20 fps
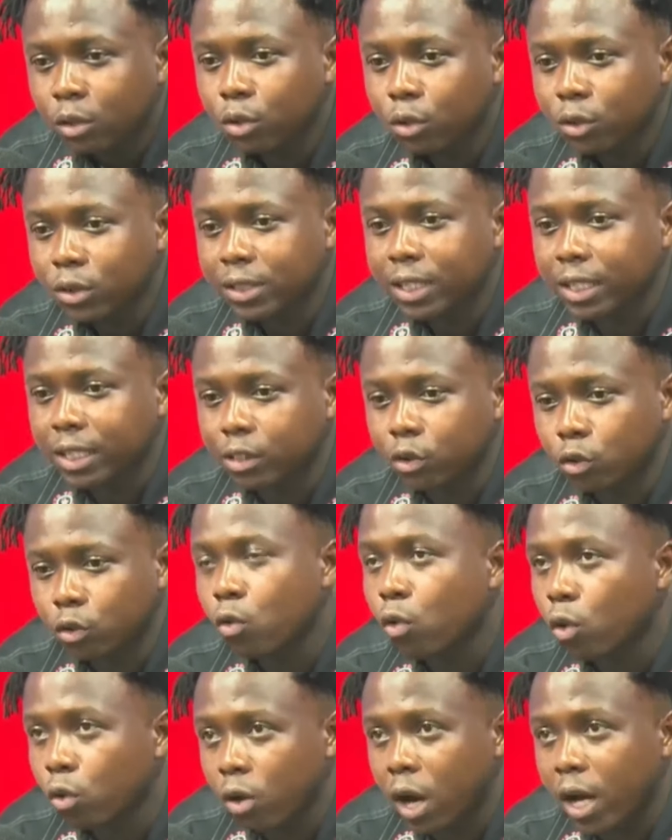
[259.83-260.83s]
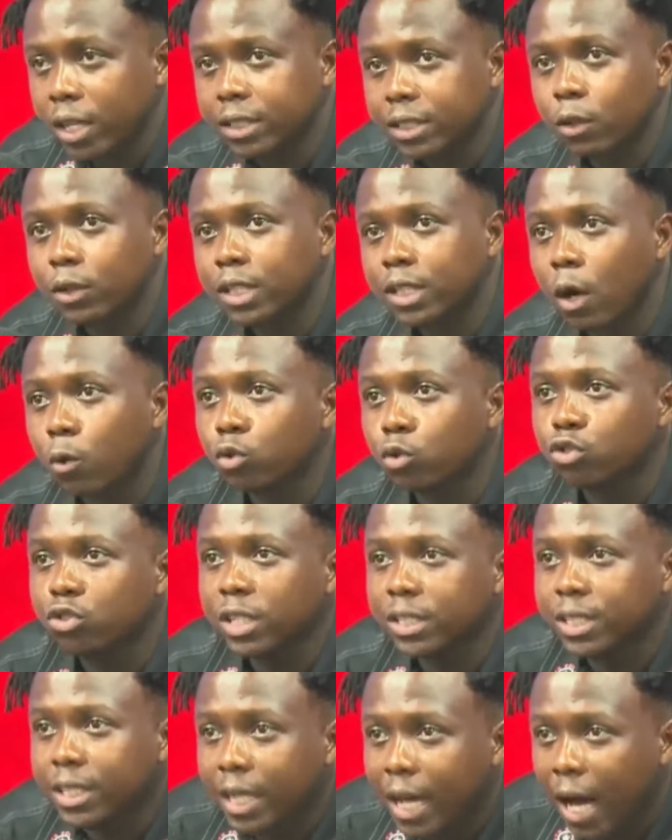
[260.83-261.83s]
you know, certain oko crisis also could
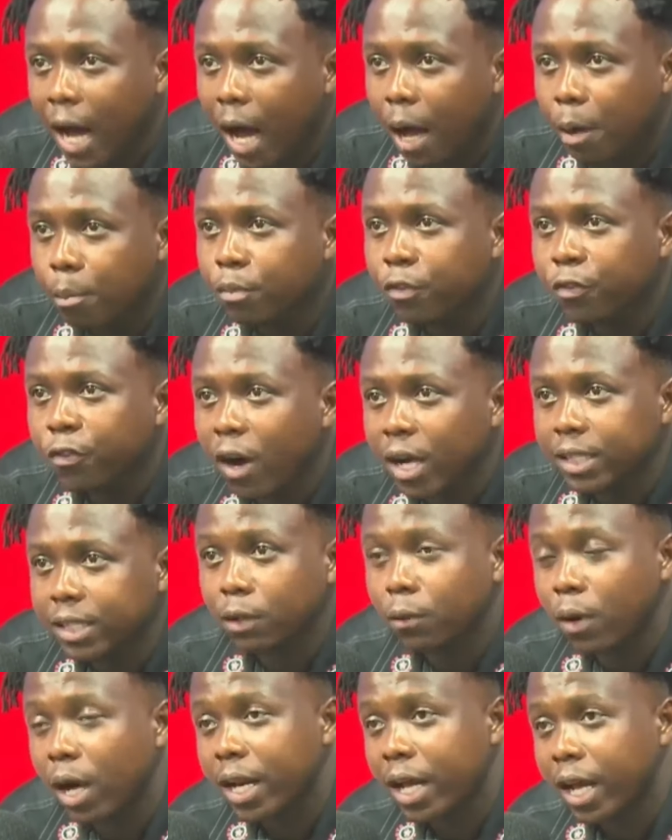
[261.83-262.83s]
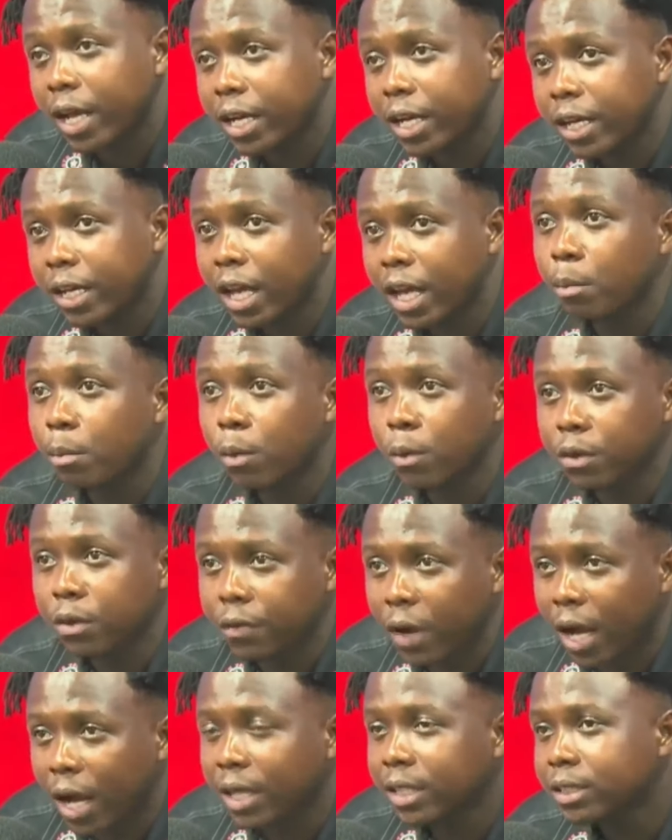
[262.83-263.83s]
chase sika before answer kwa na yande yamo
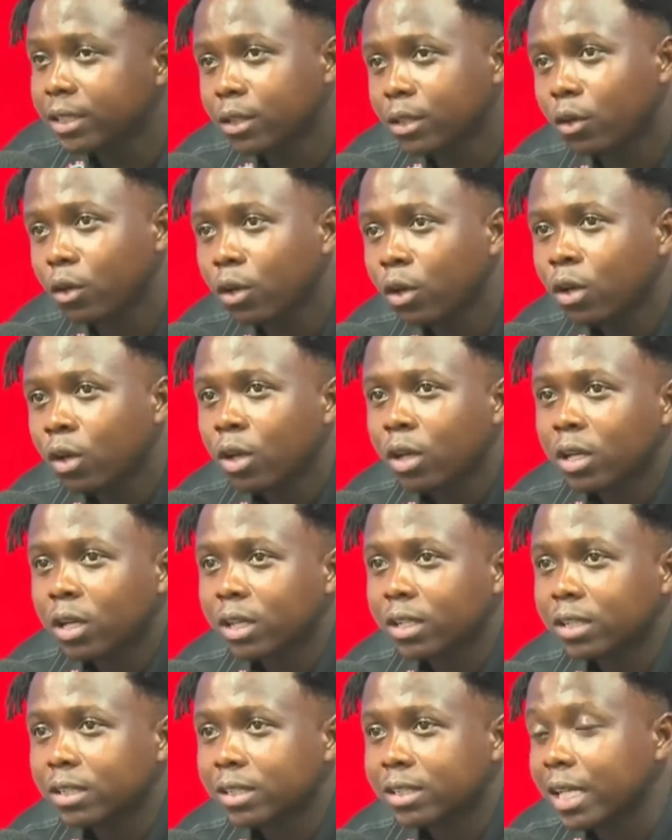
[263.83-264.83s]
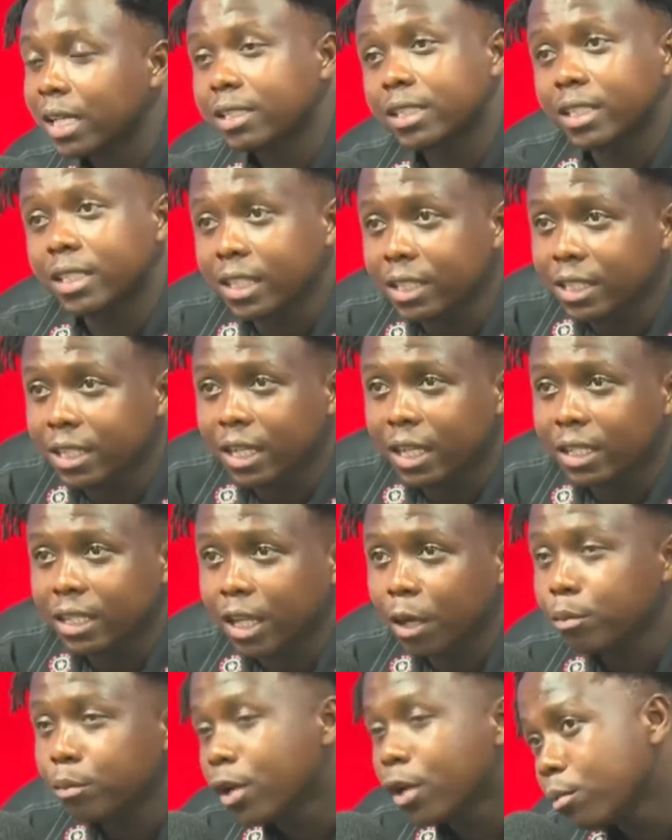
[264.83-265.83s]
wacha. And you know, starting the day,
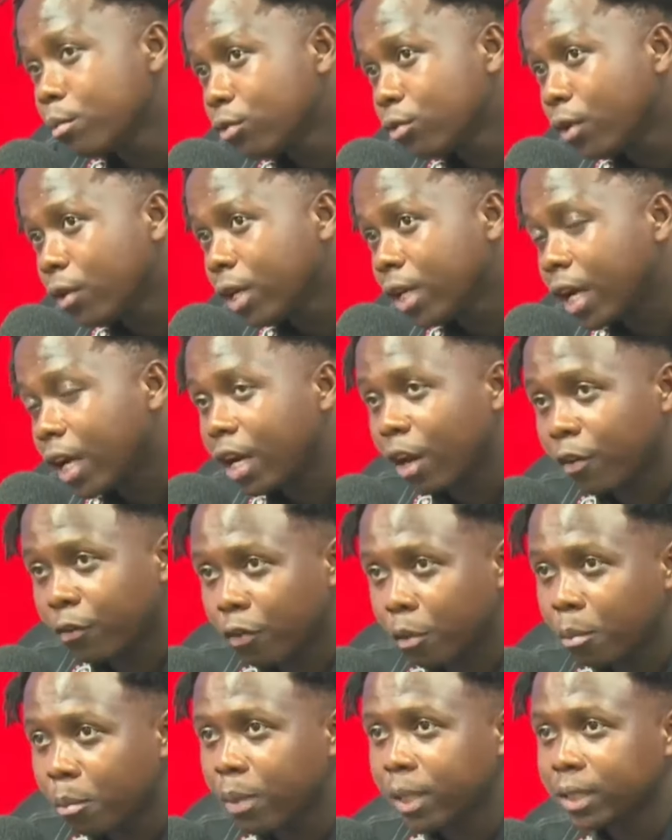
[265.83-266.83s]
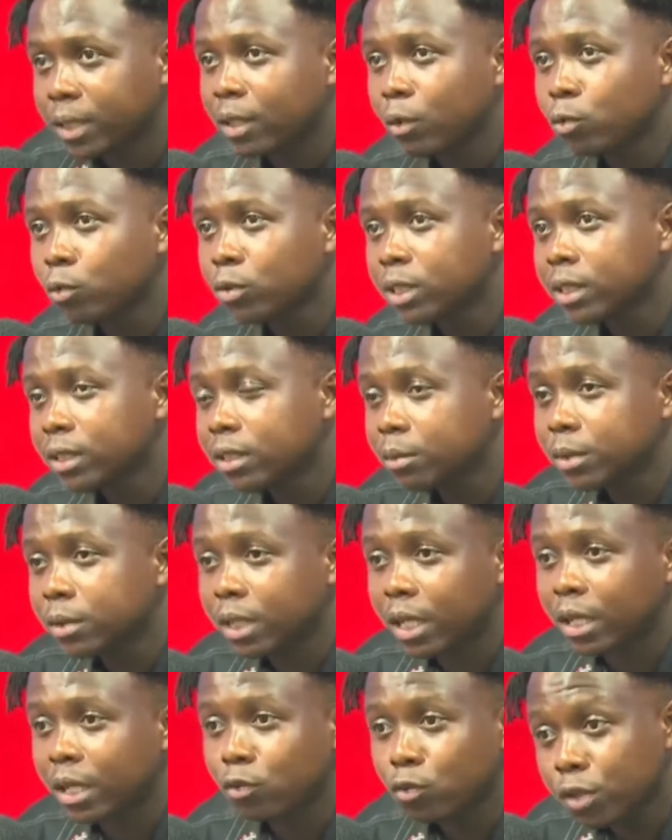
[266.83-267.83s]
nyami enu kru ni enough from better. Who tin team
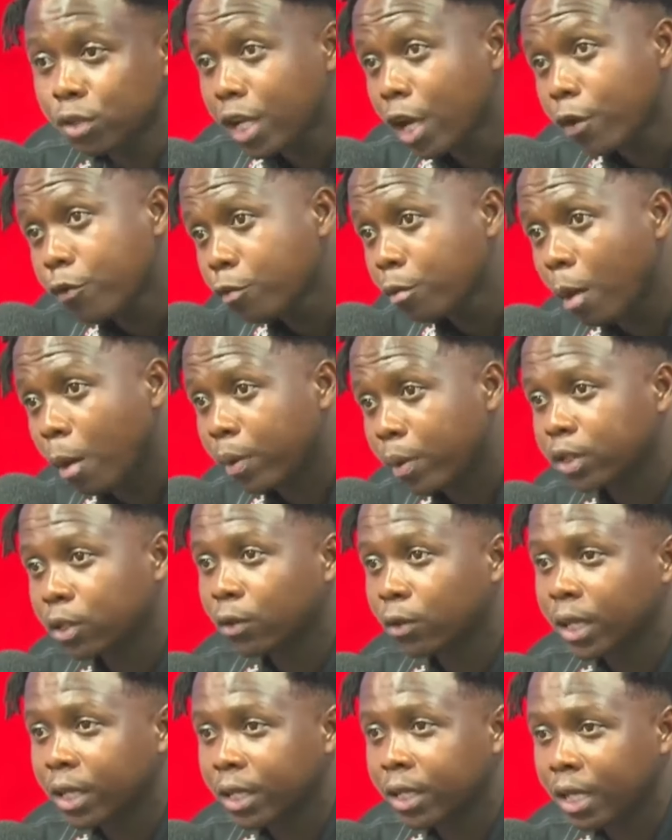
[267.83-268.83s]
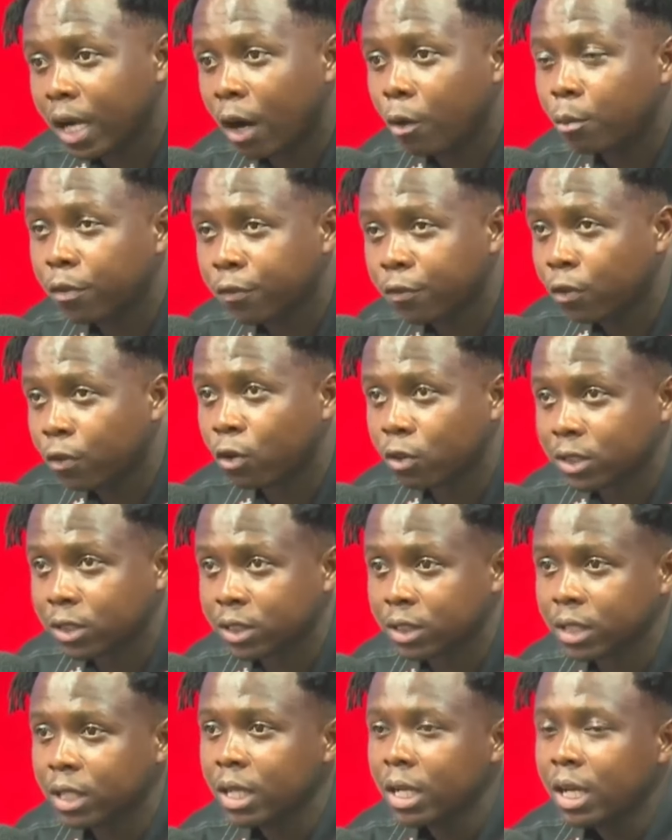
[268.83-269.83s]
say no ni ejuma pesa oya dia ube
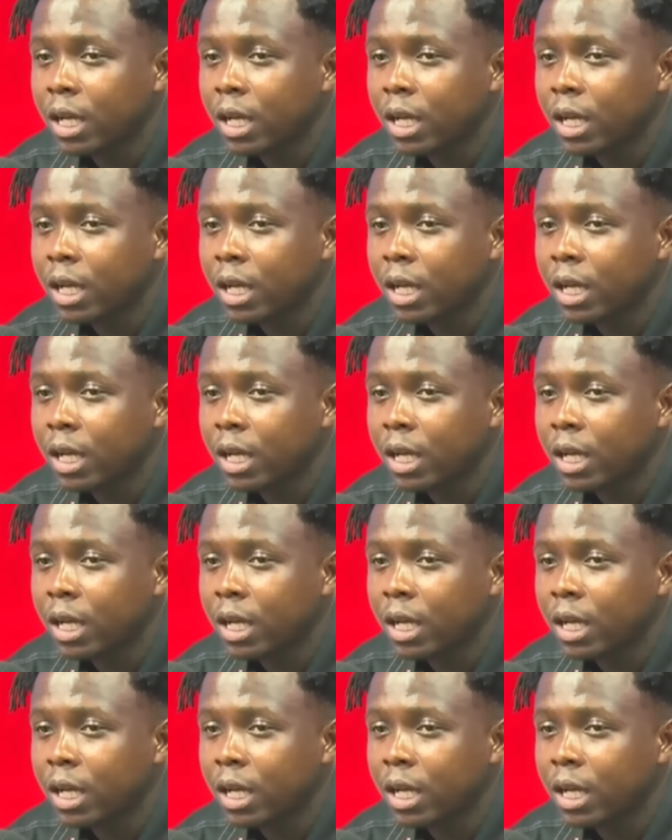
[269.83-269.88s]
focus.